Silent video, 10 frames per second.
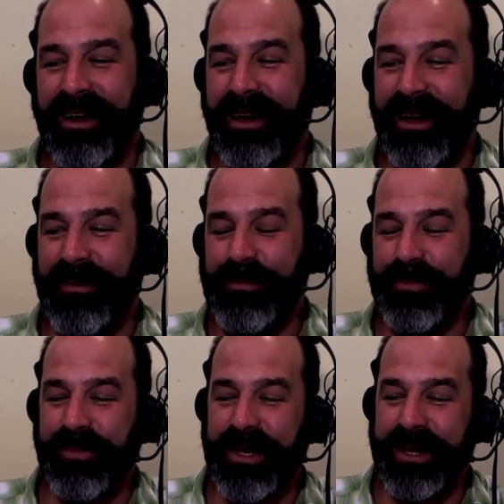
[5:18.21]
Uh,
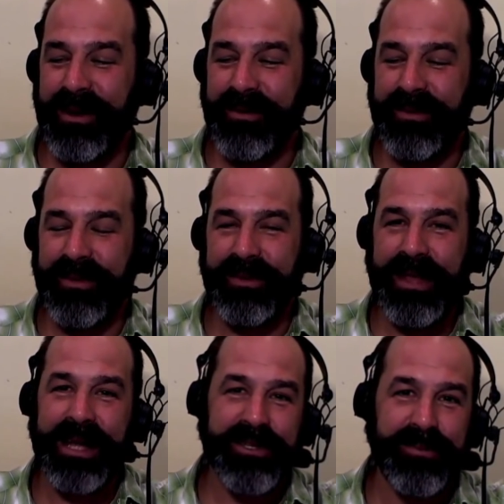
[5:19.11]
yep. You know,
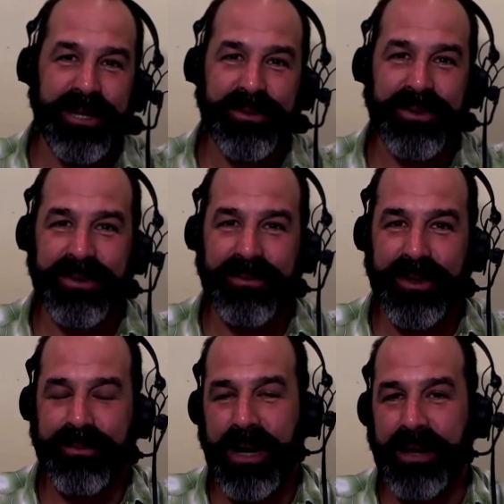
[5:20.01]
not so much with
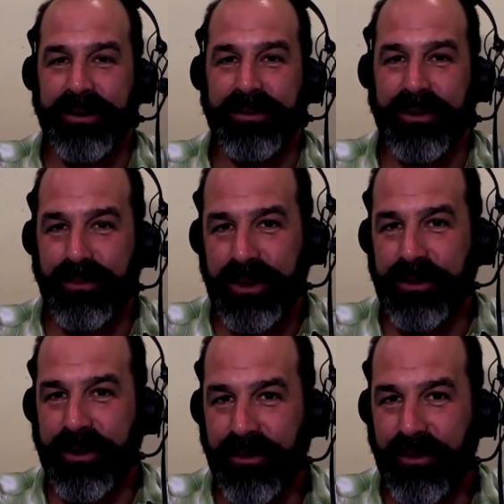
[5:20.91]
with modern
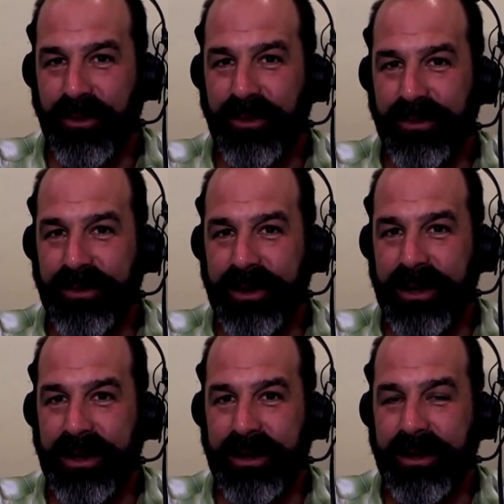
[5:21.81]
computer controlled,
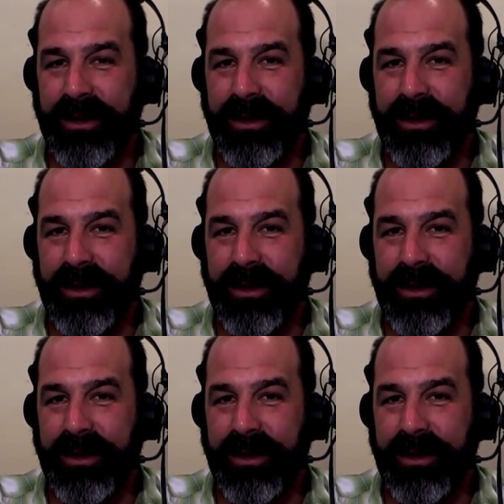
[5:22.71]
uh,